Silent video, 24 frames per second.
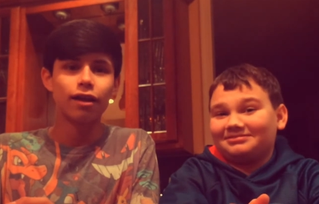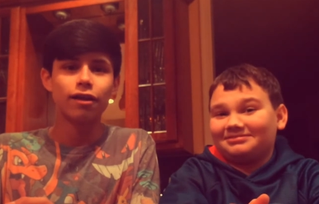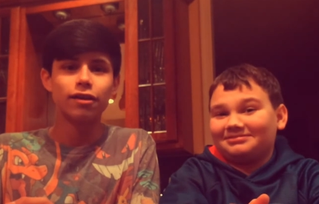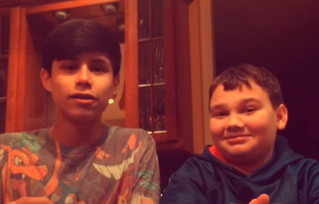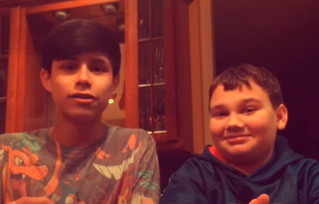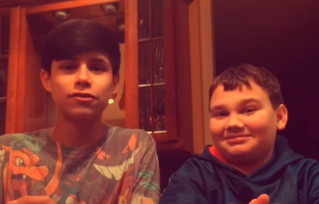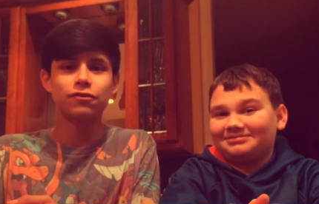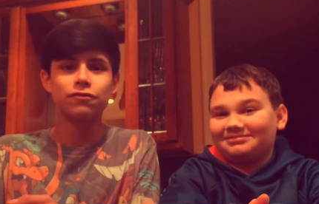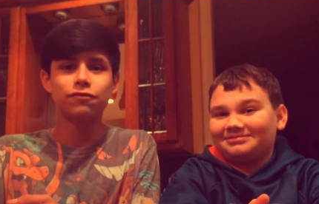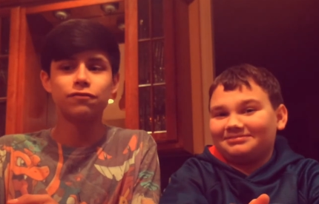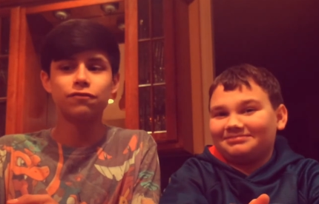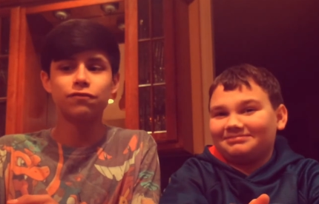
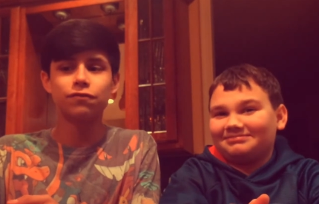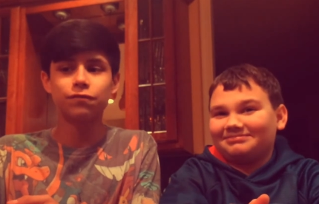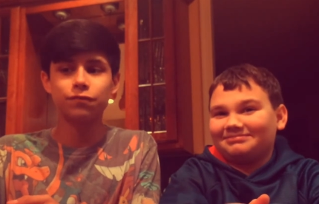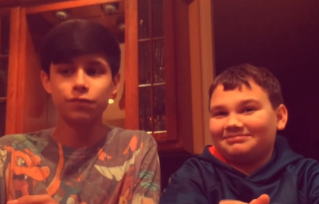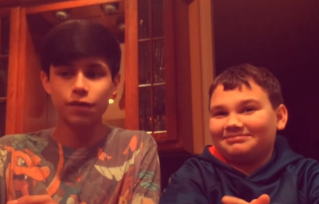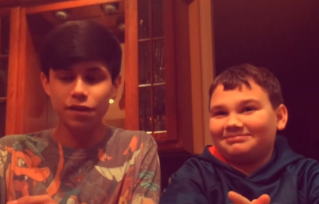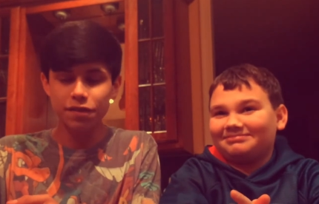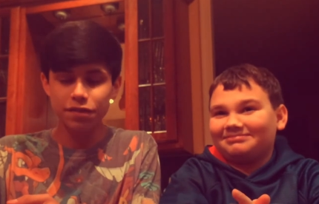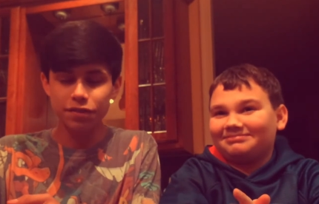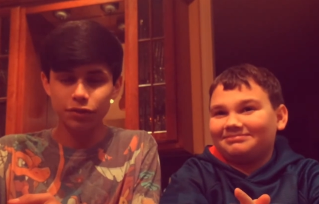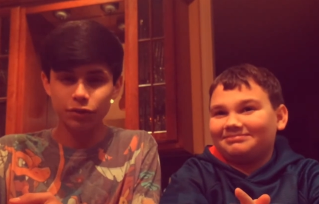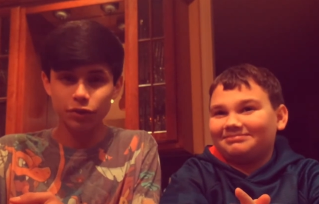Speaker 1: His
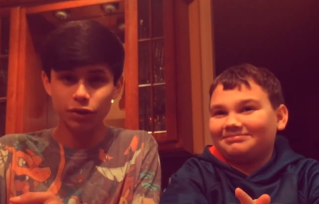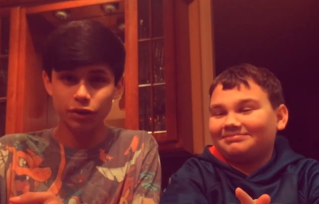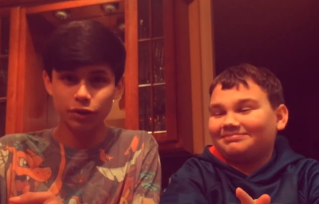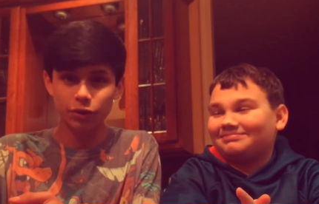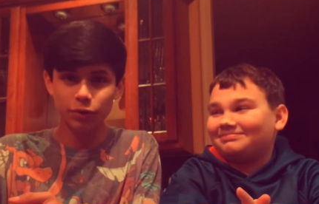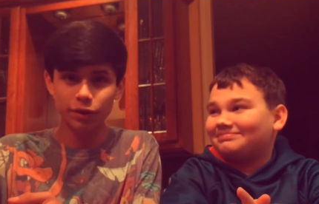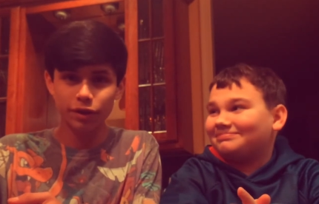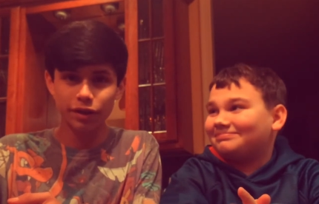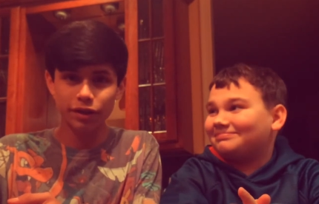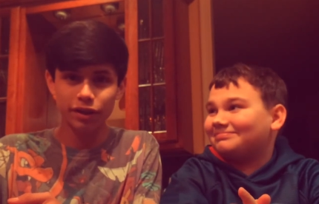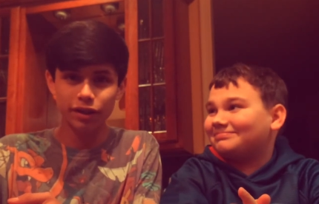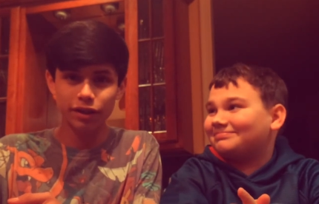fifth
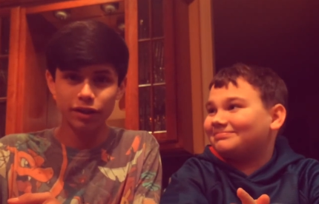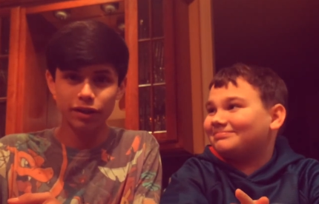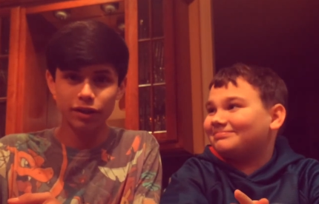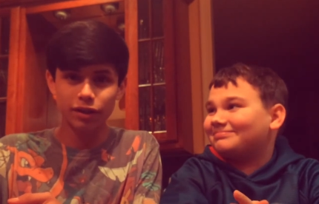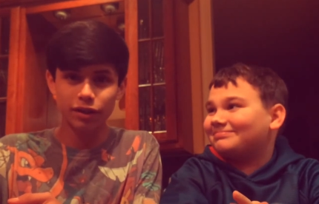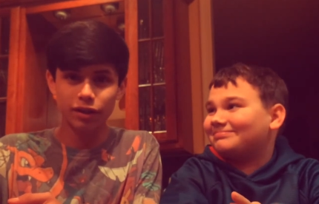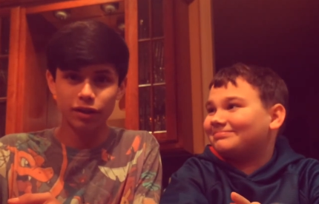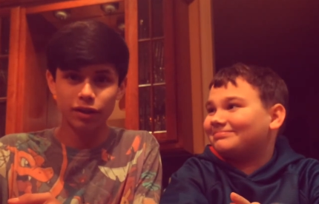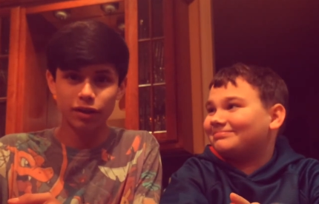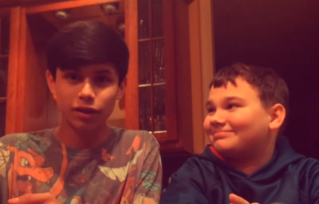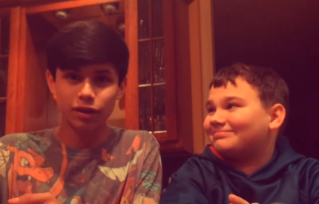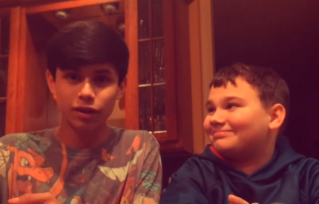ingredient
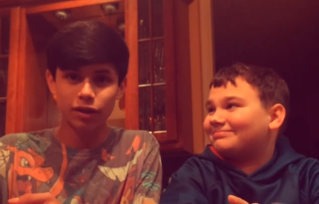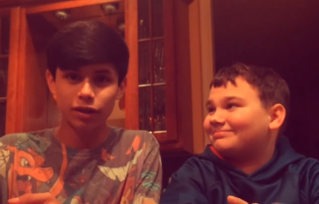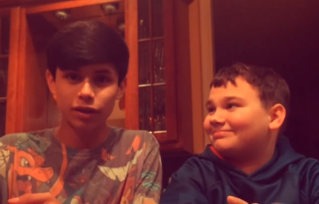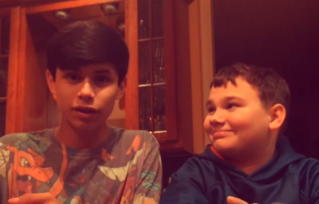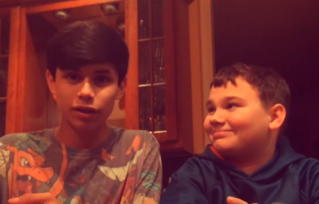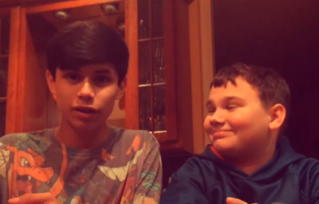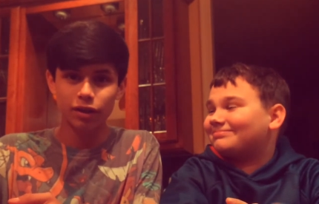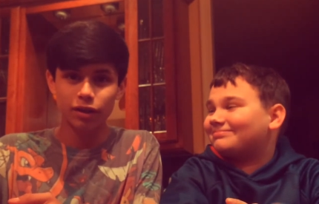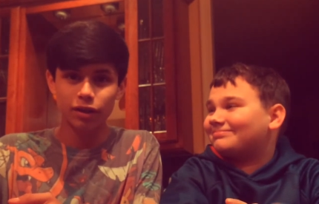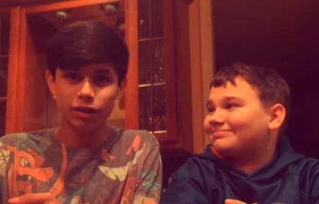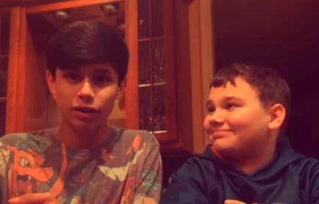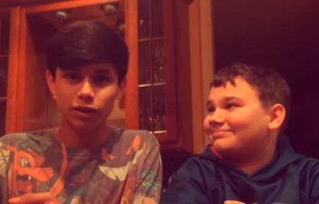
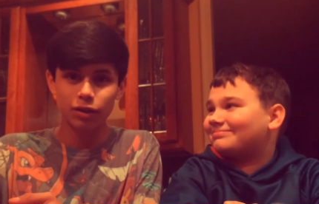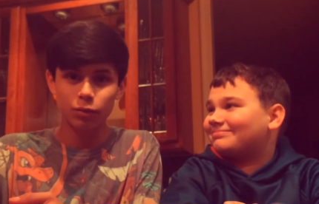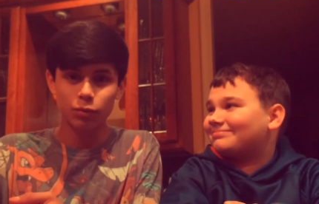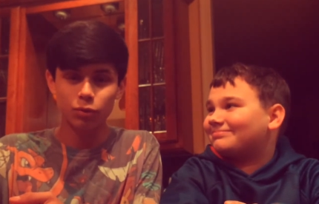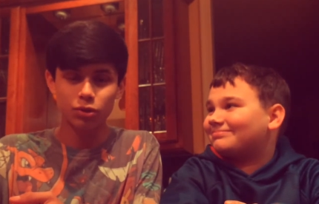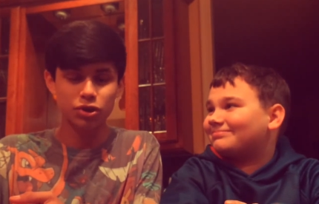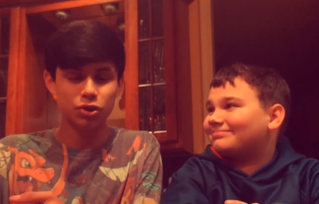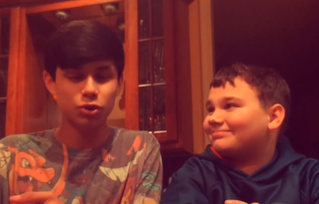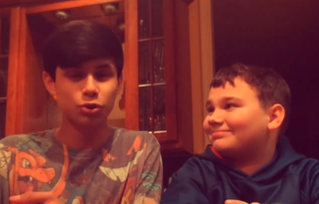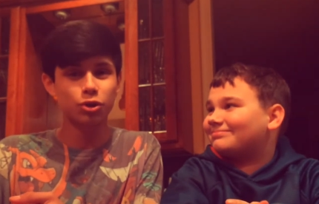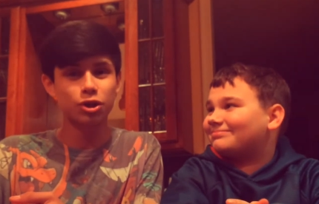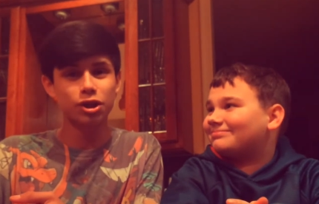
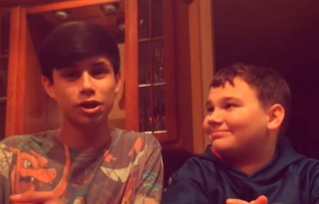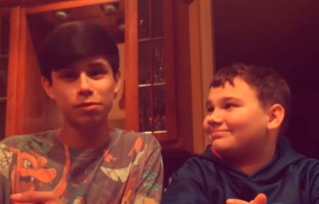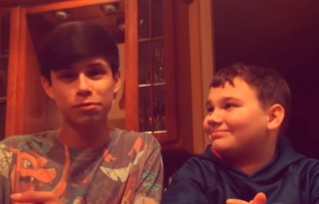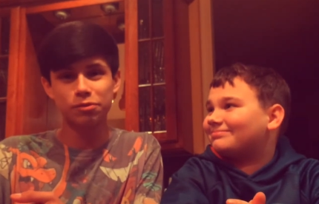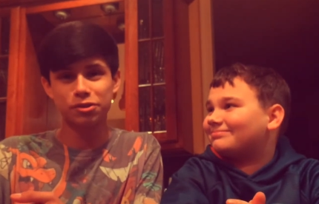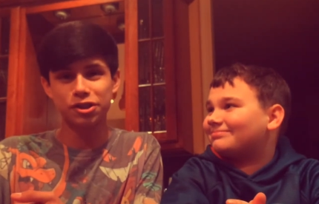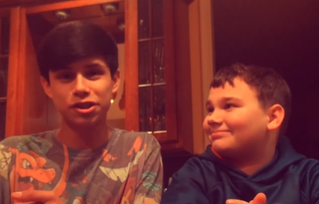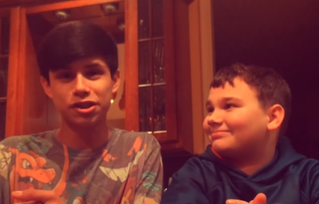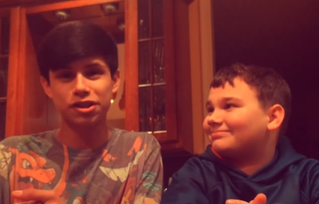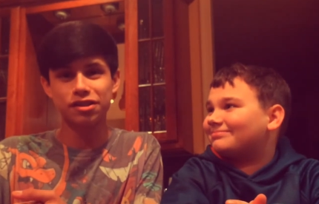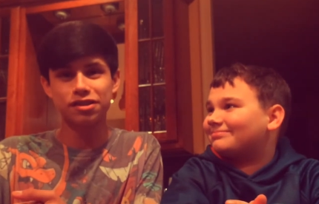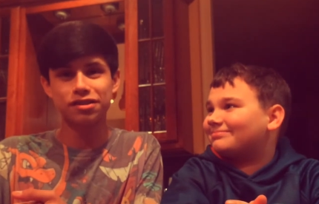was cream
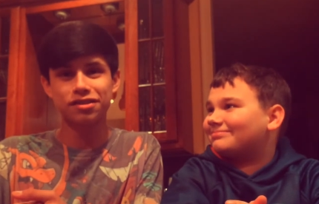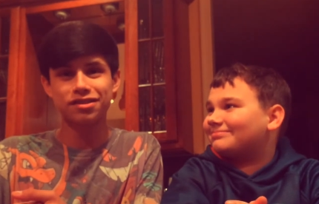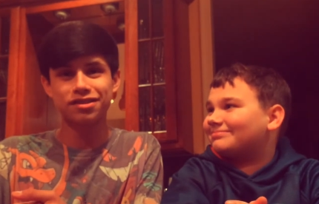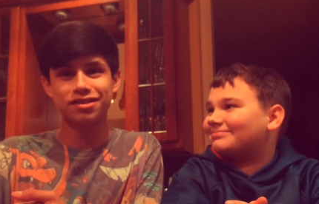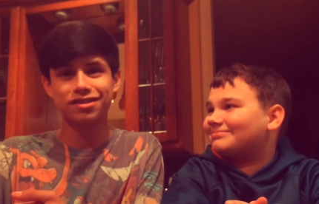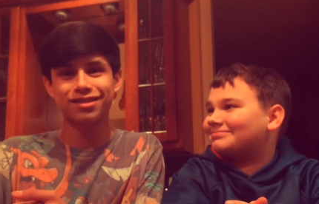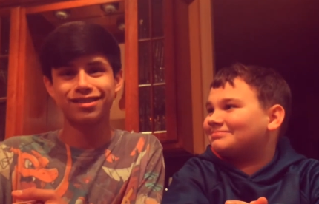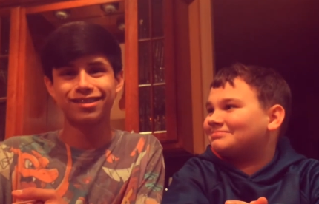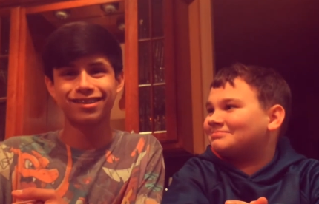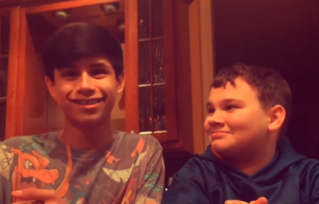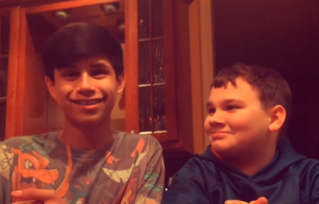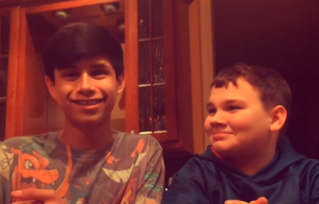
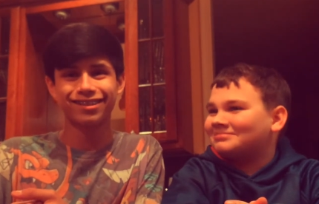cheese.